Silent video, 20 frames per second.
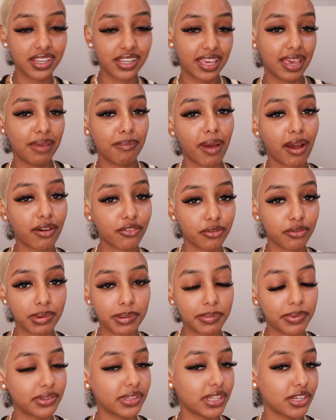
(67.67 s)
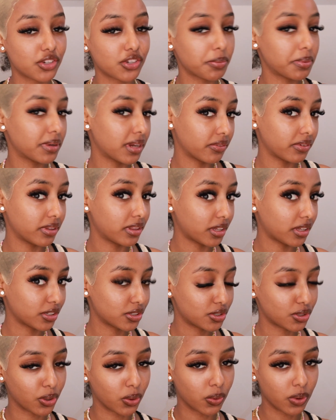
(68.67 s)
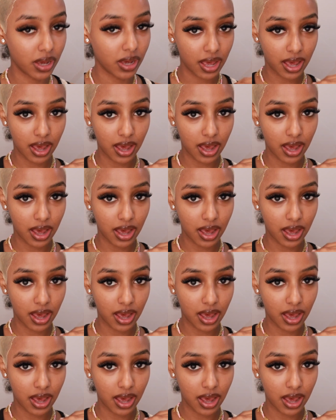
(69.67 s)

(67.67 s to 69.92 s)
came back from my birthday trip and everything, so